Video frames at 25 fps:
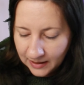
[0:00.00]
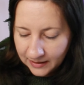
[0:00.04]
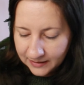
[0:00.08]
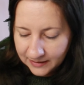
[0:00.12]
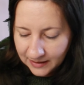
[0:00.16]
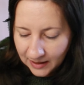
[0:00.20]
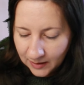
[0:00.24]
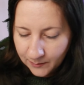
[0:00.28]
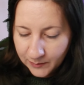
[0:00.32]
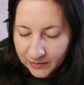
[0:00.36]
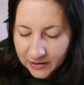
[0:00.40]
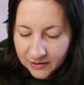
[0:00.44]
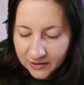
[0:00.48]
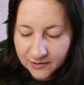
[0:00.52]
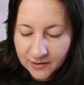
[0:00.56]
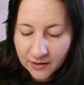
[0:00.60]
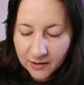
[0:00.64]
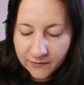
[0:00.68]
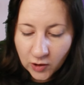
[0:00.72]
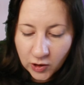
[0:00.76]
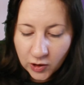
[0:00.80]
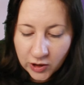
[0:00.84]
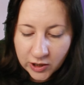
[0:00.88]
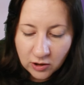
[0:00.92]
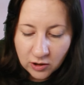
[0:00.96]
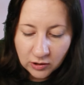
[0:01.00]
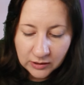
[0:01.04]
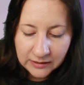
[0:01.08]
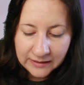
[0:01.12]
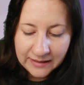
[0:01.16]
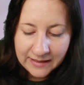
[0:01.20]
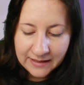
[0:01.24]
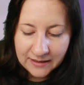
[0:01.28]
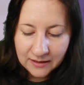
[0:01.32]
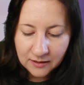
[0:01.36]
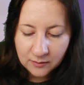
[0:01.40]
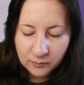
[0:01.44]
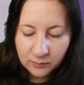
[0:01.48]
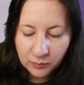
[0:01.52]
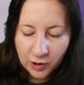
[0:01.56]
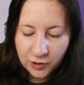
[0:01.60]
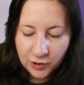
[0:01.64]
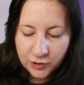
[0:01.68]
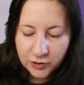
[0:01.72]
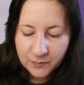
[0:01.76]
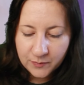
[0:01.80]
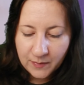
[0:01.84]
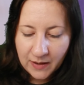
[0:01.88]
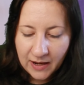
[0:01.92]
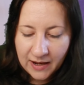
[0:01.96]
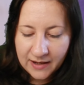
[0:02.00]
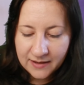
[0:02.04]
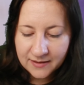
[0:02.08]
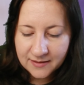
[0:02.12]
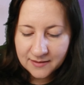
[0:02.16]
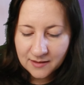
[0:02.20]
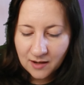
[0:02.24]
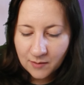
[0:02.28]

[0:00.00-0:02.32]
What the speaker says: Now, because I've only got little brooch backs,